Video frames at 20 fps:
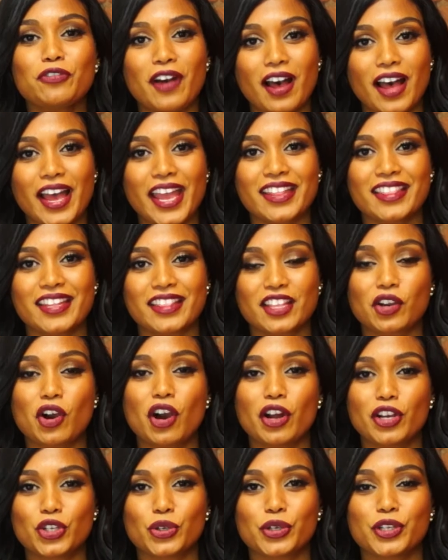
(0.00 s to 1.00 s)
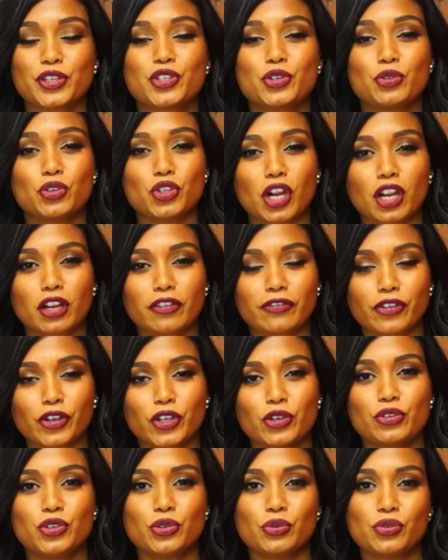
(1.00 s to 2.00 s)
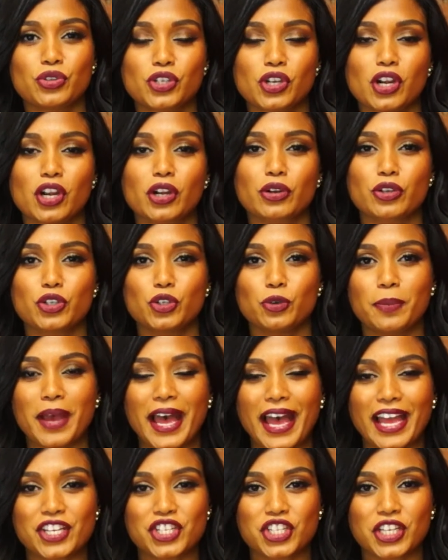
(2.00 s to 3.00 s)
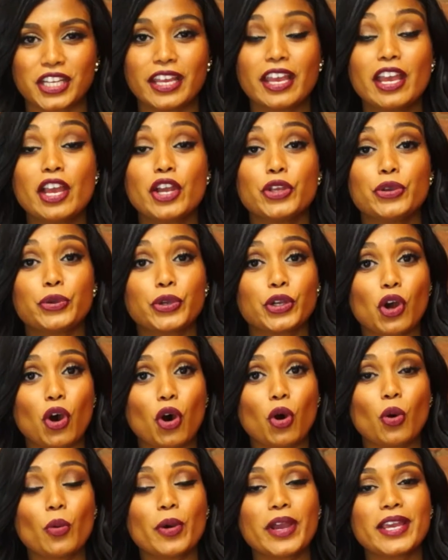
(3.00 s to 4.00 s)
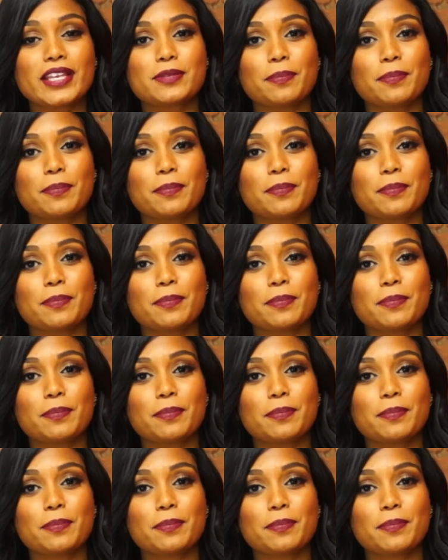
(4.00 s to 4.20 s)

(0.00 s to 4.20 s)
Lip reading: find that the contouring is too dark for you, too stark, or too patchy, you can always